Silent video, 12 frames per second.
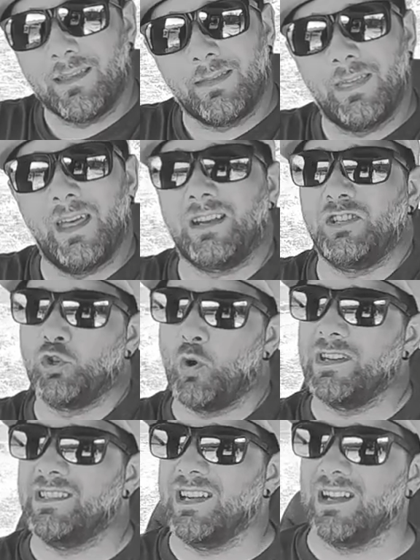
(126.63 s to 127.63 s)
thick
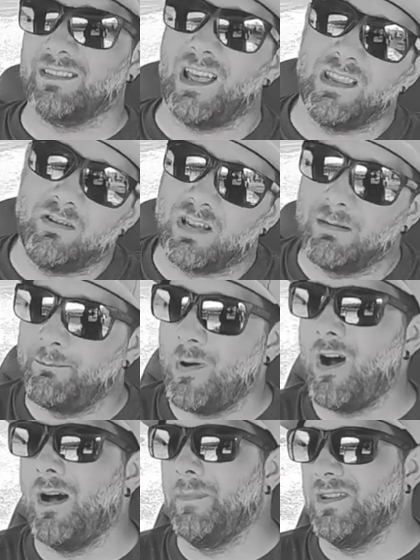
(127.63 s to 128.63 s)
joystick that you can
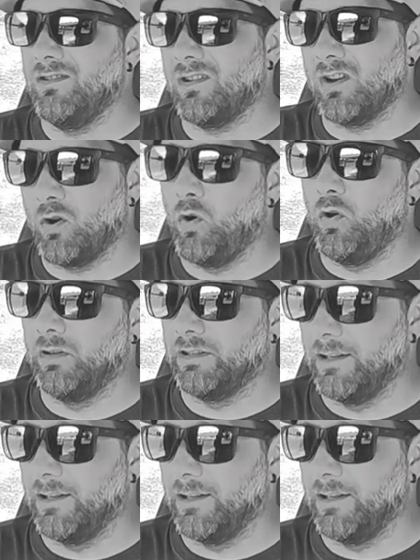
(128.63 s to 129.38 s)
palm and you can hold.